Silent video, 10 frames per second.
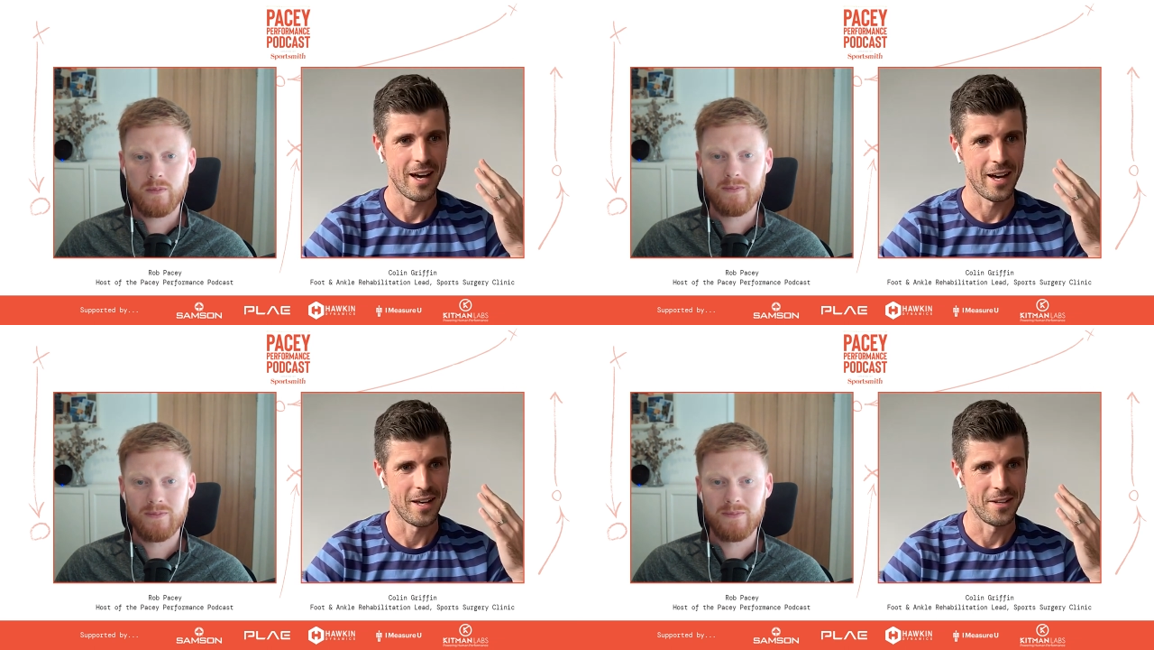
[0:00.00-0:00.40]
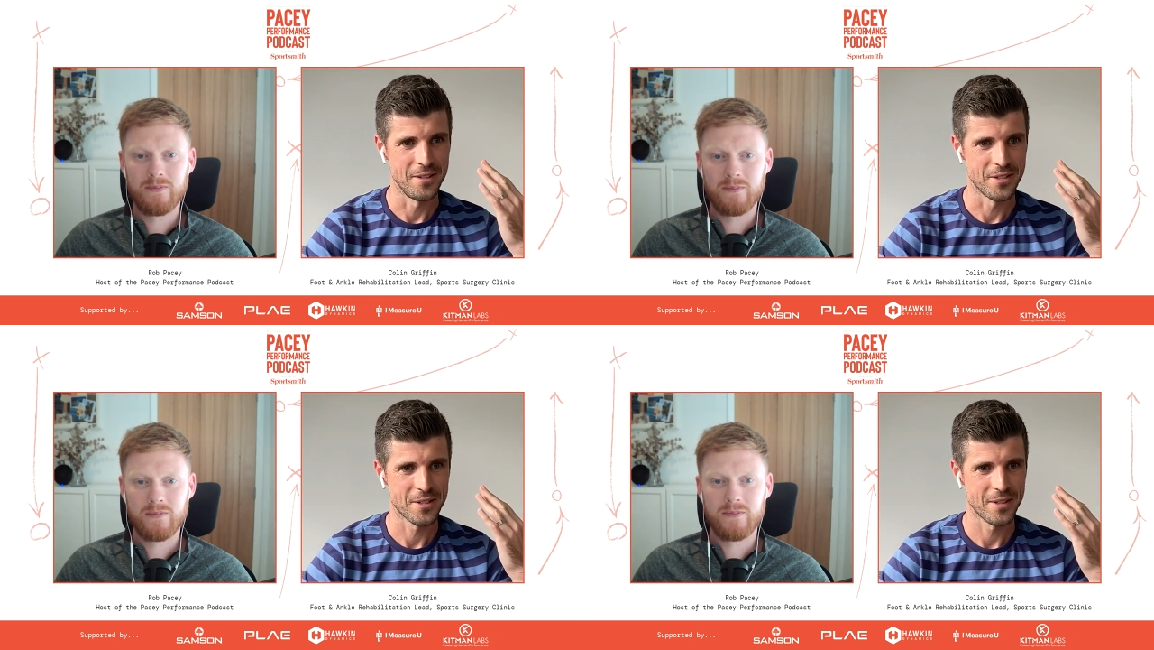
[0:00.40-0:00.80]

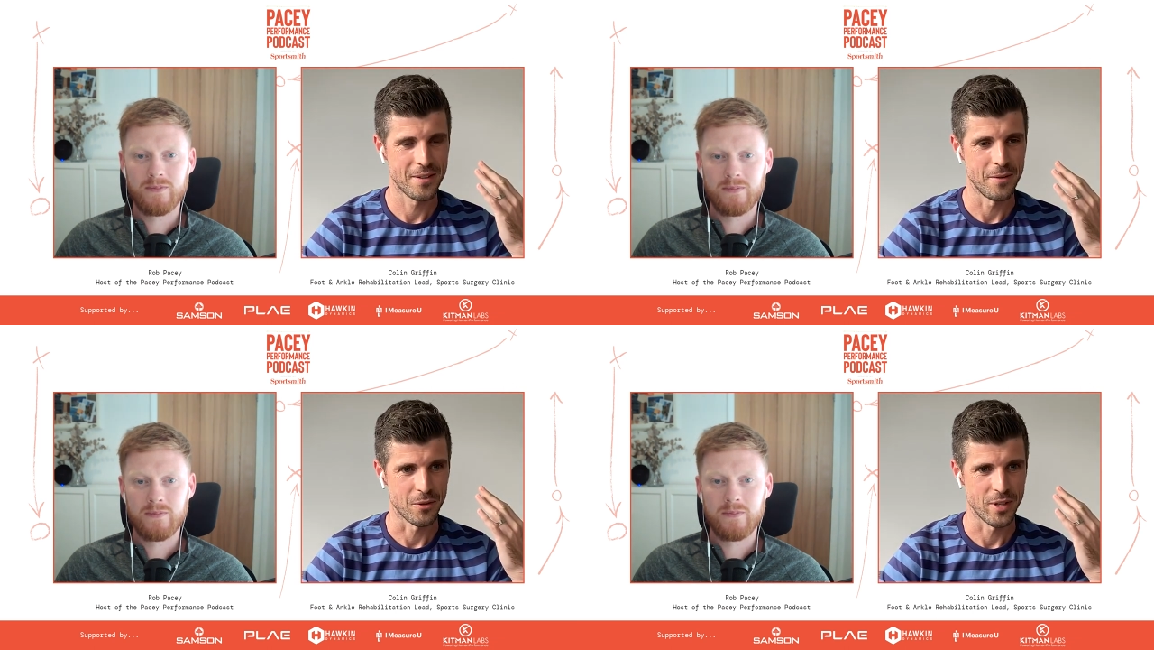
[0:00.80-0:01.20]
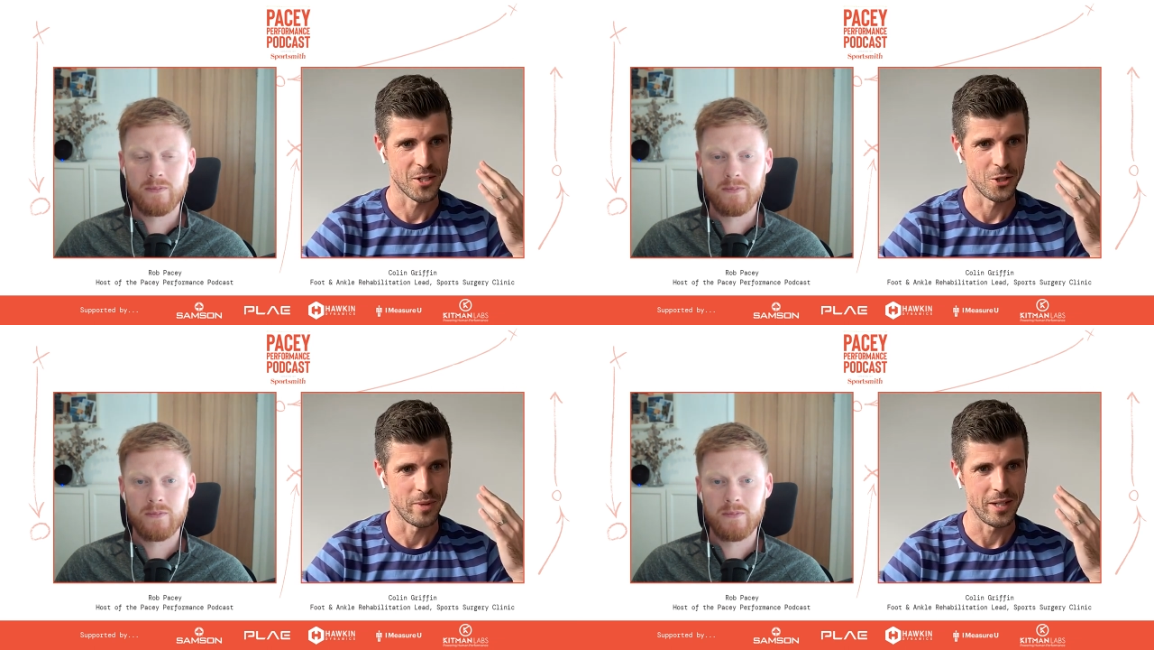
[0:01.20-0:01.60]
Speaker 1: and it was a
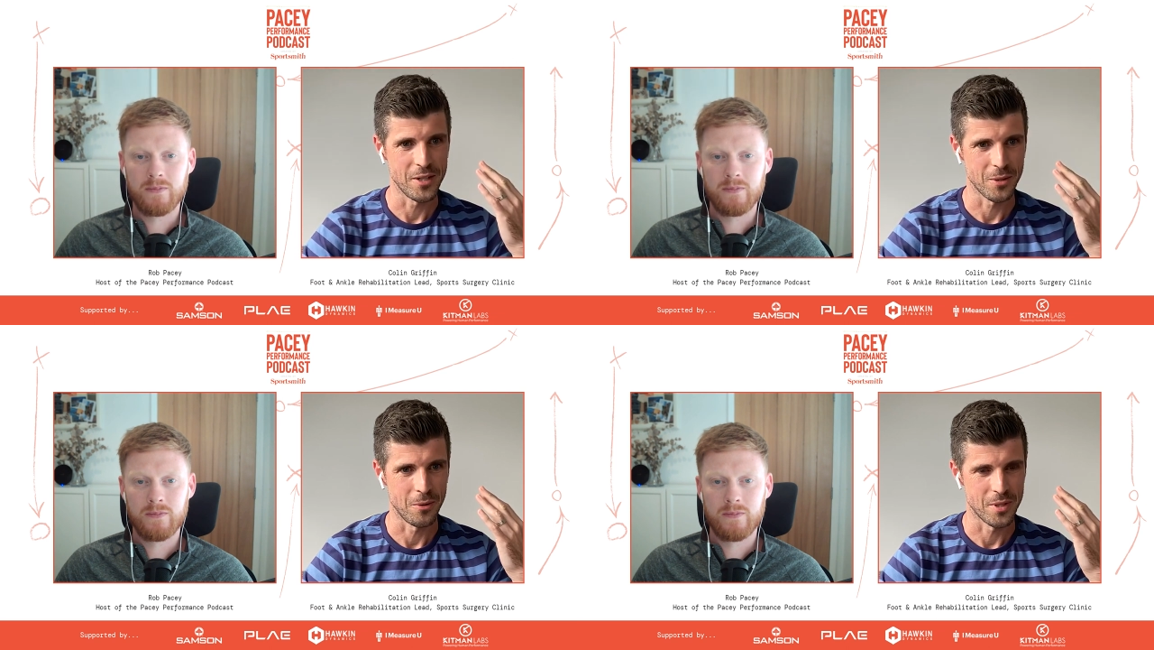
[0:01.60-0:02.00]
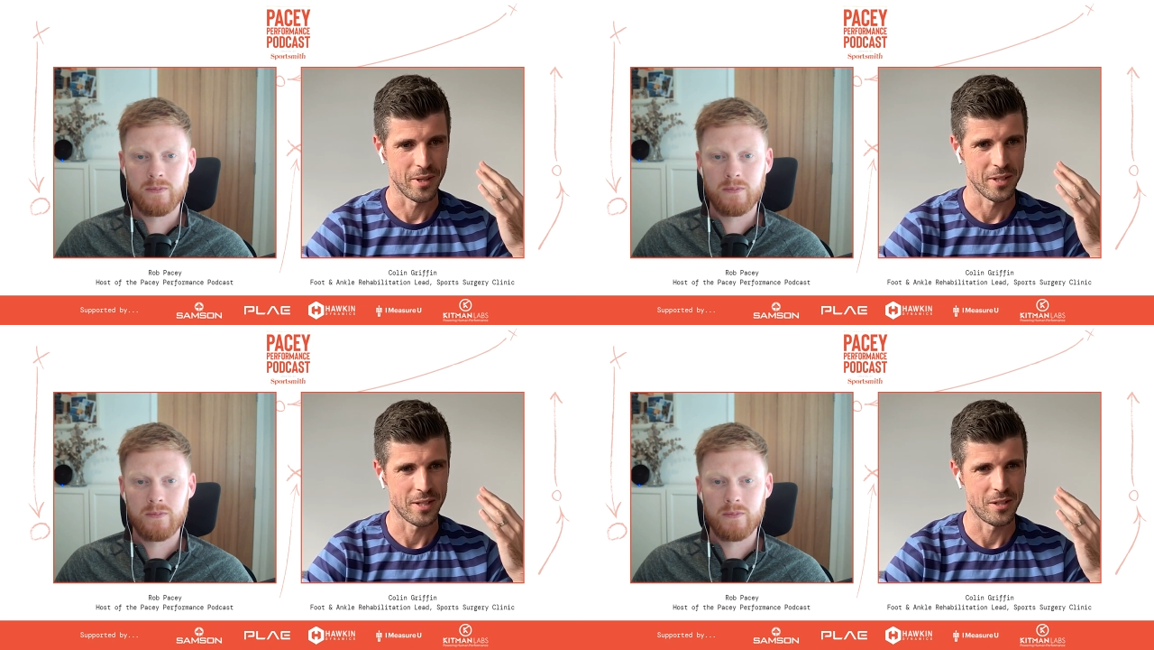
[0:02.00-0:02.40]
grade 2b so it was a
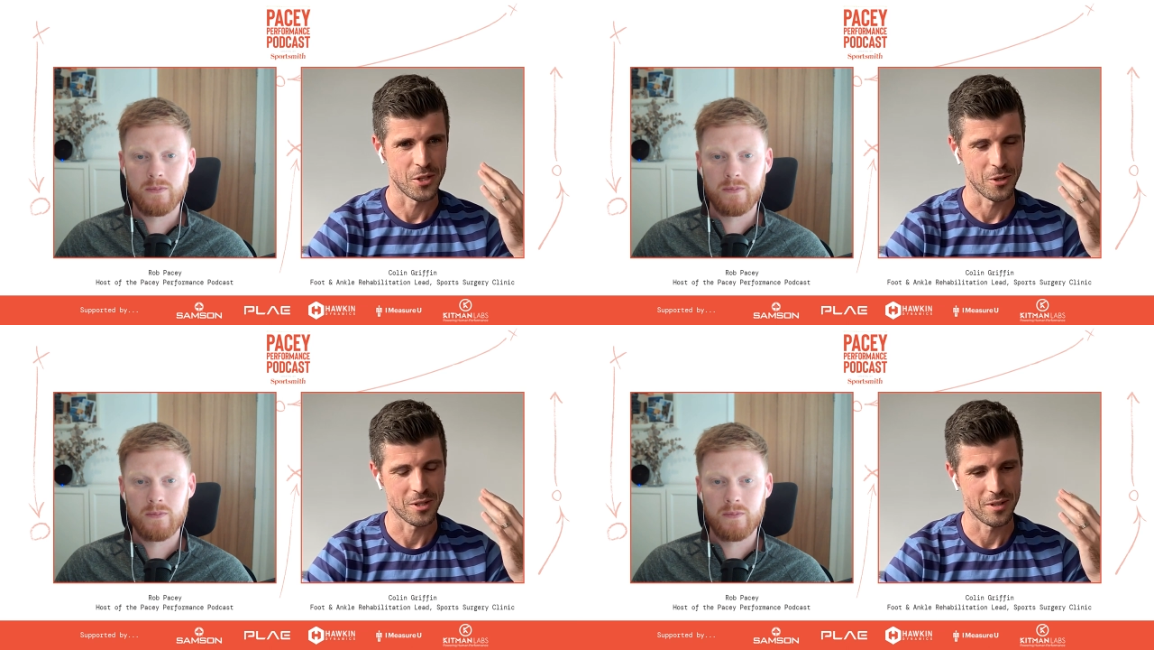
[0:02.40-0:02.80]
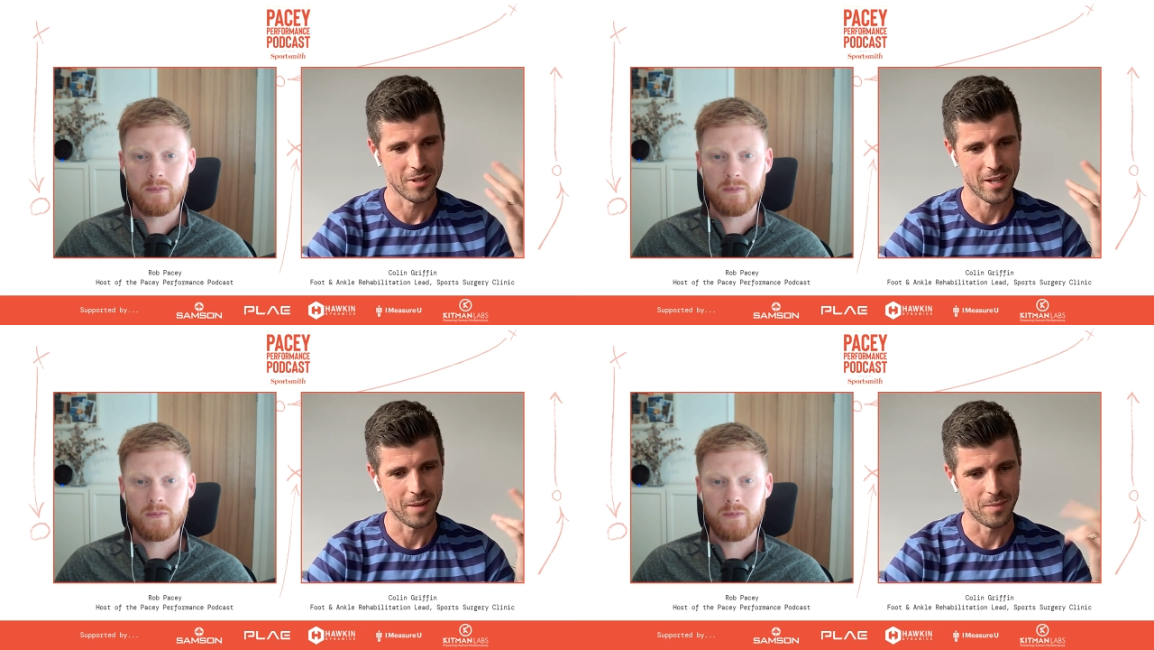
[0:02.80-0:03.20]
myotendinous junction
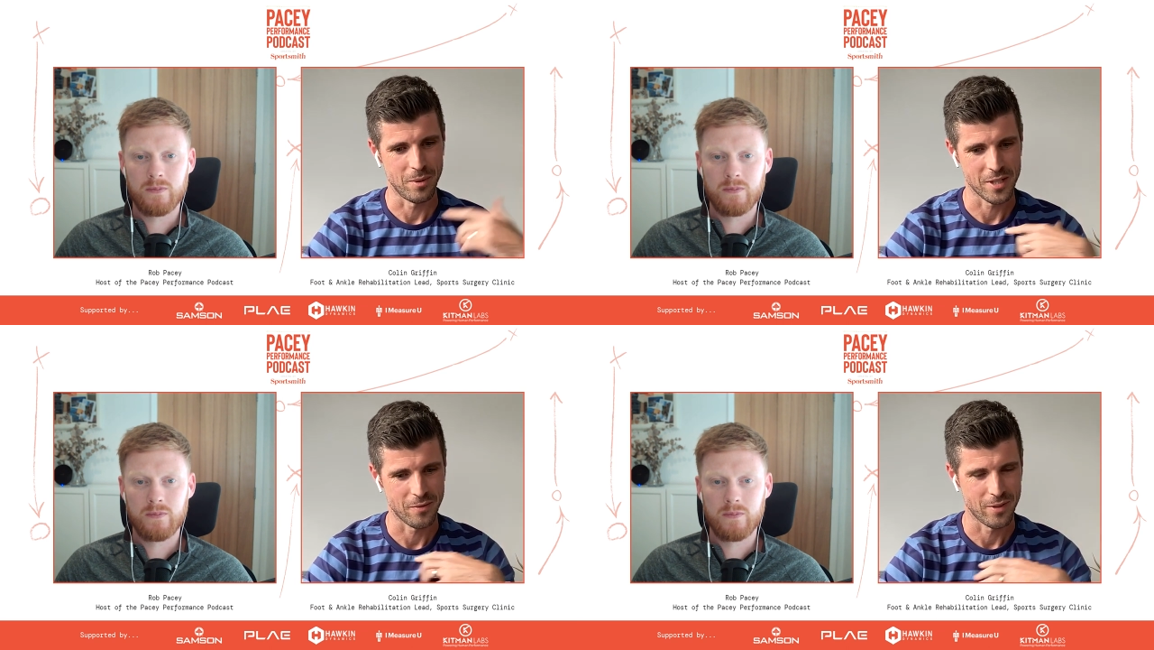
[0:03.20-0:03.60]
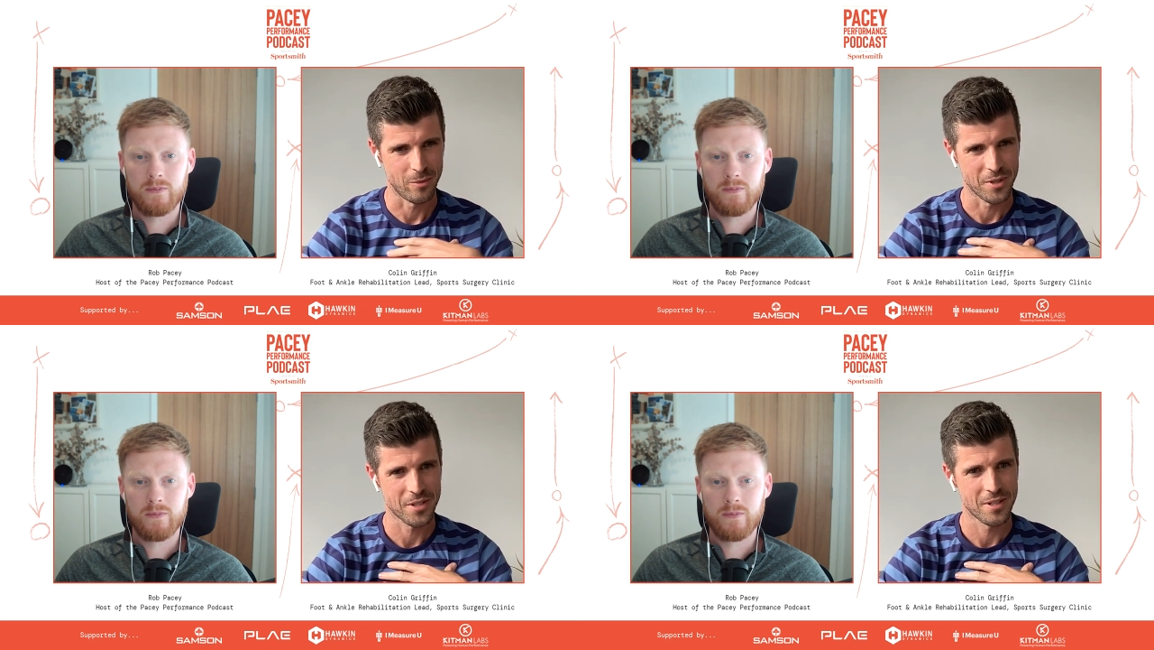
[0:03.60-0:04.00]
um, bicep
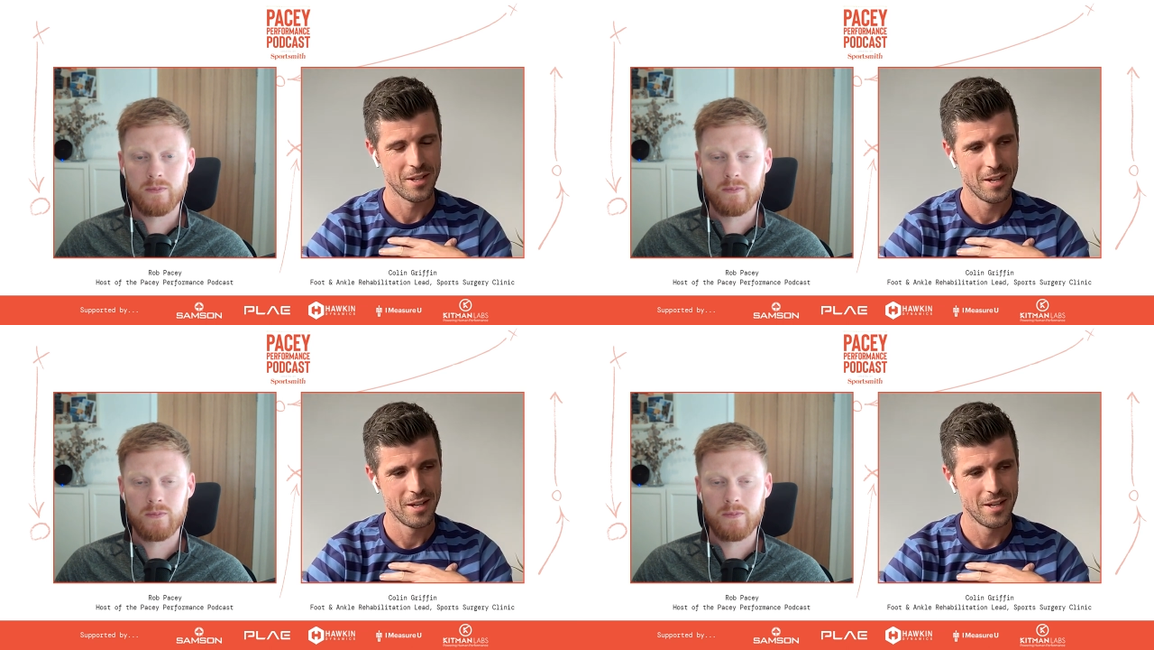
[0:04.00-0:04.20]
femoris